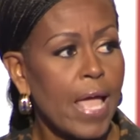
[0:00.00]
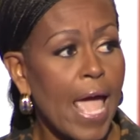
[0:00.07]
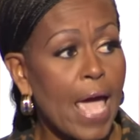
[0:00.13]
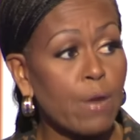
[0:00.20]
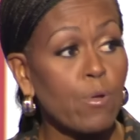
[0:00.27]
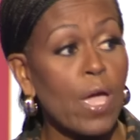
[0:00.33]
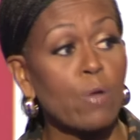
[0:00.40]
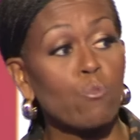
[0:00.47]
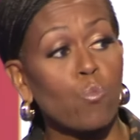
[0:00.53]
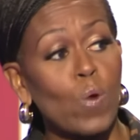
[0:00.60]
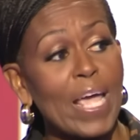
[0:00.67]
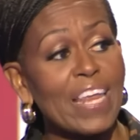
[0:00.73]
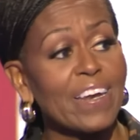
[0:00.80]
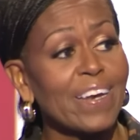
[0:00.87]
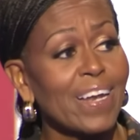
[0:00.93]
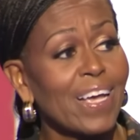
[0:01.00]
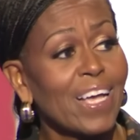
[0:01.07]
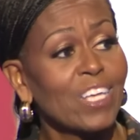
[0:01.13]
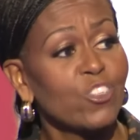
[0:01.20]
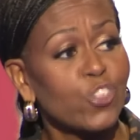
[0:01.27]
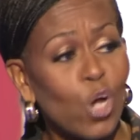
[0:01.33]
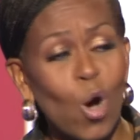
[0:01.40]
And, and when
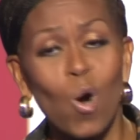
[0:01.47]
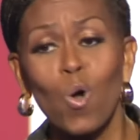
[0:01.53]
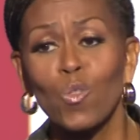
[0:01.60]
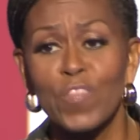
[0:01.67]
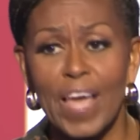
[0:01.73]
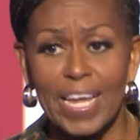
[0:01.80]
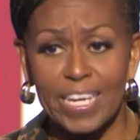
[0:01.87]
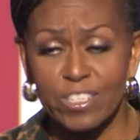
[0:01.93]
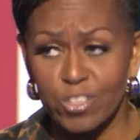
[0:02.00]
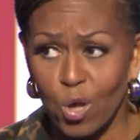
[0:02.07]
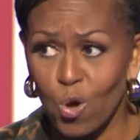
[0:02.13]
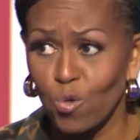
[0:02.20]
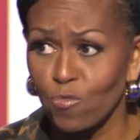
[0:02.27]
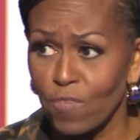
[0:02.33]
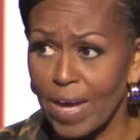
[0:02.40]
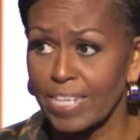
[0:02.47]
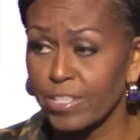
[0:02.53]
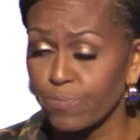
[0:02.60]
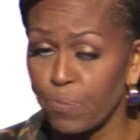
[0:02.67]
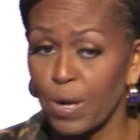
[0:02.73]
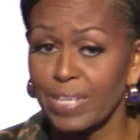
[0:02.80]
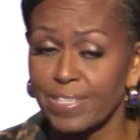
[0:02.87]
told that his own vice
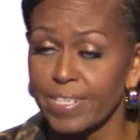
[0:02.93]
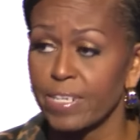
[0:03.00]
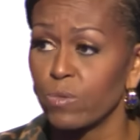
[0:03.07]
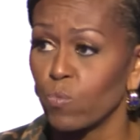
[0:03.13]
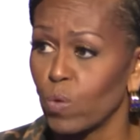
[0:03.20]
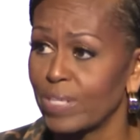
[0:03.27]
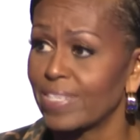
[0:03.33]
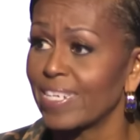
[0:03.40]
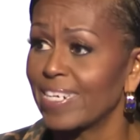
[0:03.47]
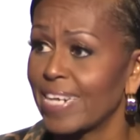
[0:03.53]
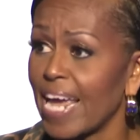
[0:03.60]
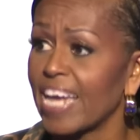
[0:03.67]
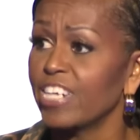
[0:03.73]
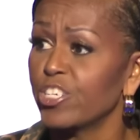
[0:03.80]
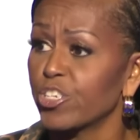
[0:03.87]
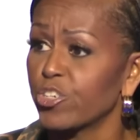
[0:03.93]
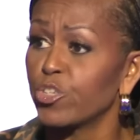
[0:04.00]
president was in danger,